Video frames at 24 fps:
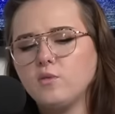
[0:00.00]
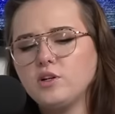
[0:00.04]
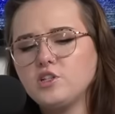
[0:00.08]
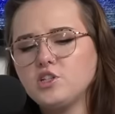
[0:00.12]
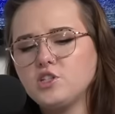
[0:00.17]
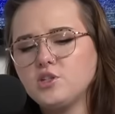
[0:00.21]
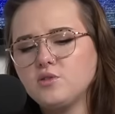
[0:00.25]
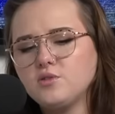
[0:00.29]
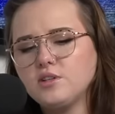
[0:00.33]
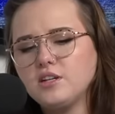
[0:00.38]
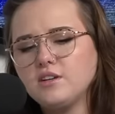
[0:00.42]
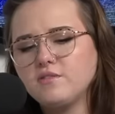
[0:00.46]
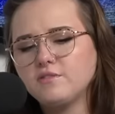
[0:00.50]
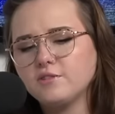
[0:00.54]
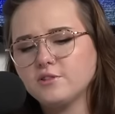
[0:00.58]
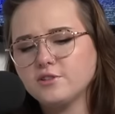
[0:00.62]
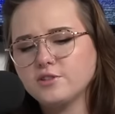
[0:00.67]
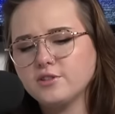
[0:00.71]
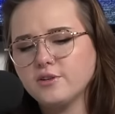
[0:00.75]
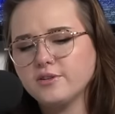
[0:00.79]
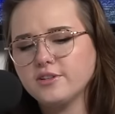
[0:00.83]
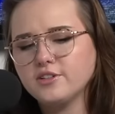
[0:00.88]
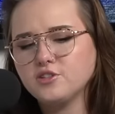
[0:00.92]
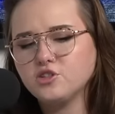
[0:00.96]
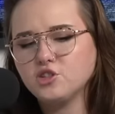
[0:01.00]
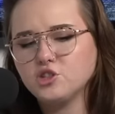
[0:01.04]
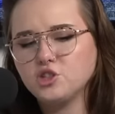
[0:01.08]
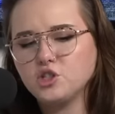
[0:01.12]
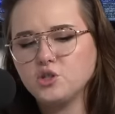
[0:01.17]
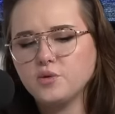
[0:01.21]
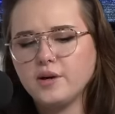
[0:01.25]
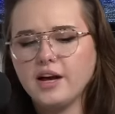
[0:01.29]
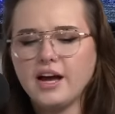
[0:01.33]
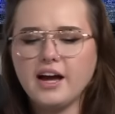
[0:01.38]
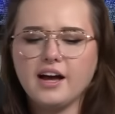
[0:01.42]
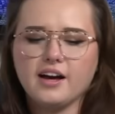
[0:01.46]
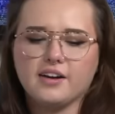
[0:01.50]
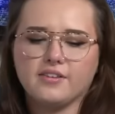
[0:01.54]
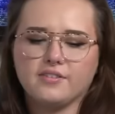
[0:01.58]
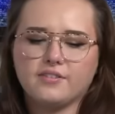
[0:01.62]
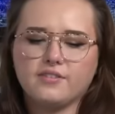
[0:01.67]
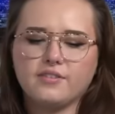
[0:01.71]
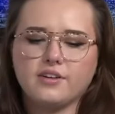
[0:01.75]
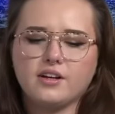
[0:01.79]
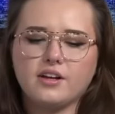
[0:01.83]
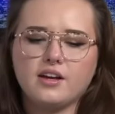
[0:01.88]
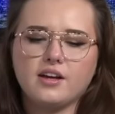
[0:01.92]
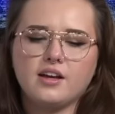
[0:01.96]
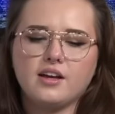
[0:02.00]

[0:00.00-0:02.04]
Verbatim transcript: Which unique fursona should you have?